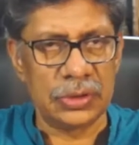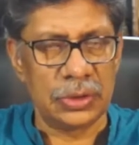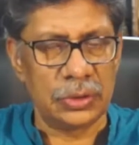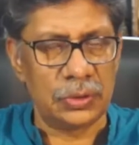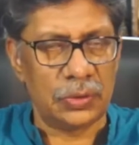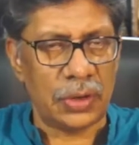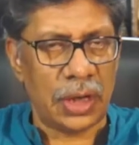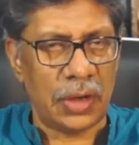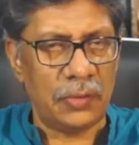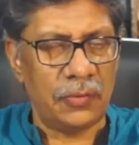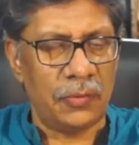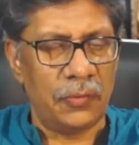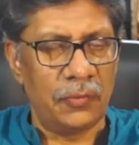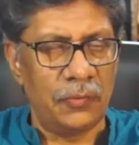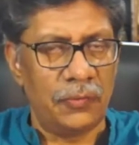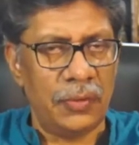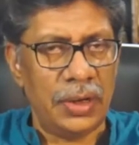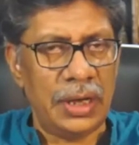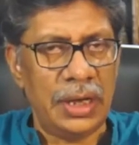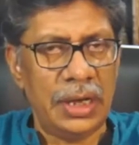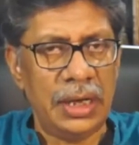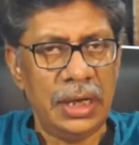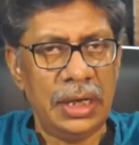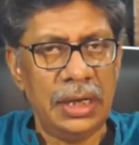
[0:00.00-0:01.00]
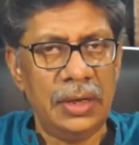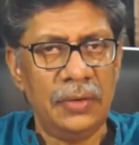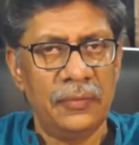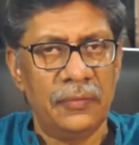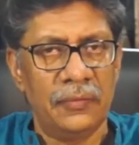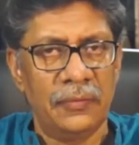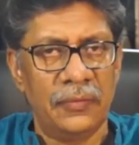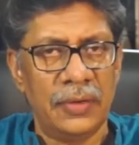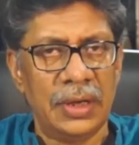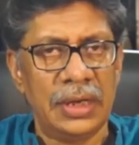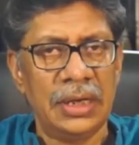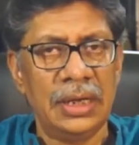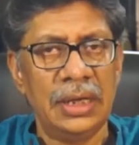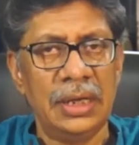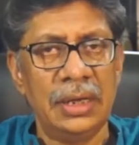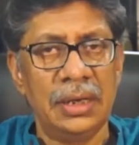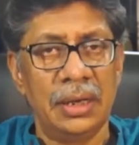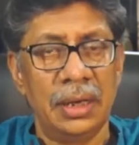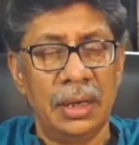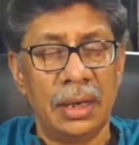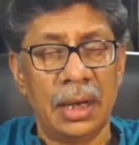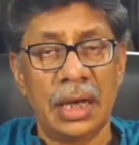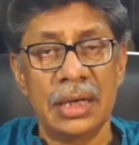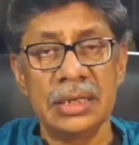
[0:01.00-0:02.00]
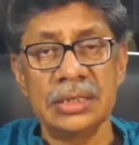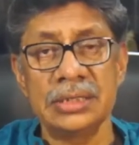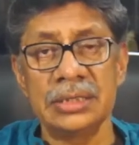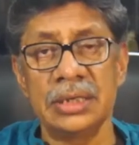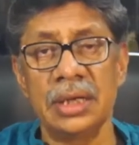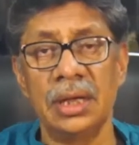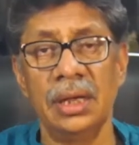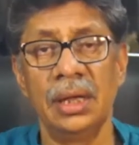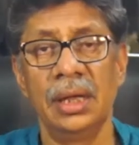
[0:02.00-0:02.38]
on to have a very, very large